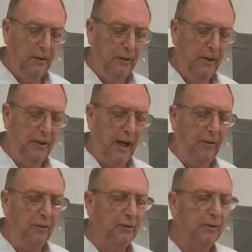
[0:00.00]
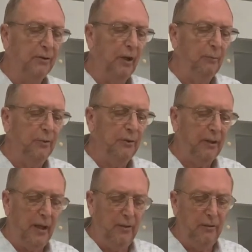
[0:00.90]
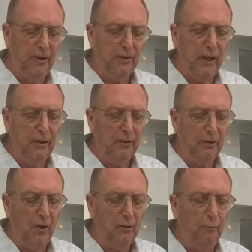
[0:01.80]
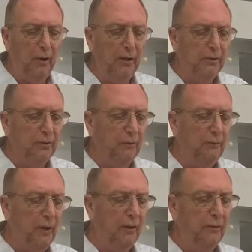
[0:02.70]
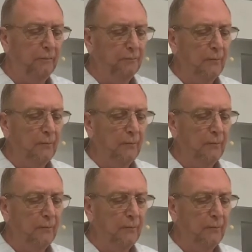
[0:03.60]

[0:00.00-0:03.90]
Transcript: He gathered his disciples together and he sang a song of praise to the Father.